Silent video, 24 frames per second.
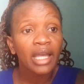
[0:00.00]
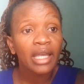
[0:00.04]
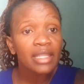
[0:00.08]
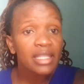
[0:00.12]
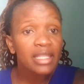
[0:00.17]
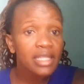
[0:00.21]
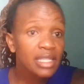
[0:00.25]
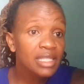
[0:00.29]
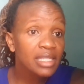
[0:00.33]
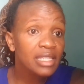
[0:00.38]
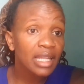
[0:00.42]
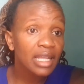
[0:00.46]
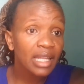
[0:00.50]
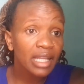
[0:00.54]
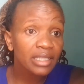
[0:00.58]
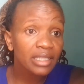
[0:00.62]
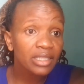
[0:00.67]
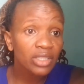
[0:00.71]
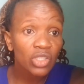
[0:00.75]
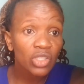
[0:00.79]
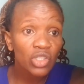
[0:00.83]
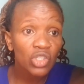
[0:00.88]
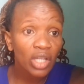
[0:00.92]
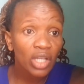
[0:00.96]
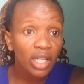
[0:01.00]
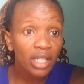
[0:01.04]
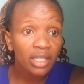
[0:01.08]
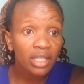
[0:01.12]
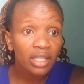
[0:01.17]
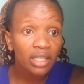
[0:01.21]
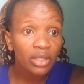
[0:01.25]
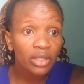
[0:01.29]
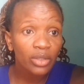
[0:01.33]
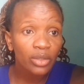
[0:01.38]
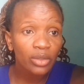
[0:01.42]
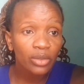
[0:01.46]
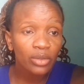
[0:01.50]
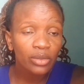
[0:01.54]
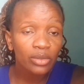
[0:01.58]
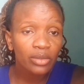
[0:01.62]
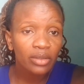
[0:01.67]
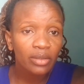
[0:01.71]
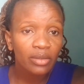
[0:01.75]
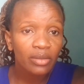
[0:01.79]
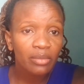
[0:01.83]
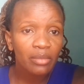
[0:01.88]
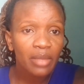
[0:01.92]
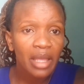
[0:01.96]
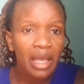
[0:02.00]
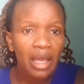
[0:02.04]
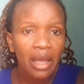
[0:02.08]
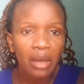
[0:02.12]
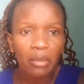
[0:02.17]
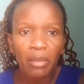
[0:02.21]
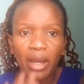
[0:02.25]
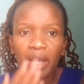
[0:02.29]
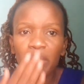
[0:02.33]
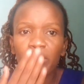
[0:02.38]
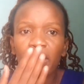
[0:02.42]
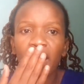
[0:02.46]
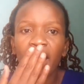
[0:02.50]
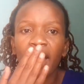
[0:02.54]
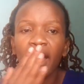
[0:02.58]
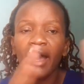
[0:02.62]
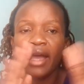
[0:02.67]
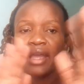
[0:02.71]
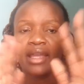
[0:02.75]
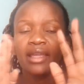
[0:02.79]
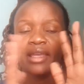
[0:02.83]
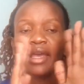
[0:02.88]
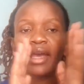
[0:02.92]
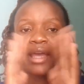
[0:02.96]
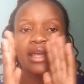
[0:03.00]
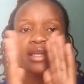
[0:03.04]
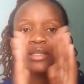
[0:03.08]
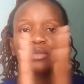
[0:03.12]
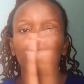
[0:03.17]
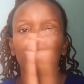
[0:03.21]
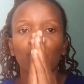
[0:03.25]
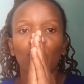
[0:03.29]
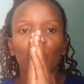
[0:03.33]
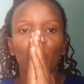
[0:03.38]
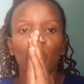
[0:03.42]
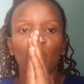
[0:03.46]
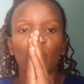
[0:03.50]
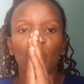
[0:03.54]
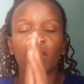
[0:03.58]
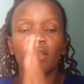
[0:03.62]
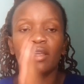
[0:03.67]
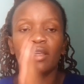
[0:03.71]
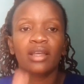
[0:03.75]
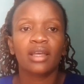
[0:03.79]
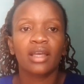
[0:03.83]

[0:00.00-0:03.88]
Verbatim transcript: this is a nursing journey you know bye bye guys mm.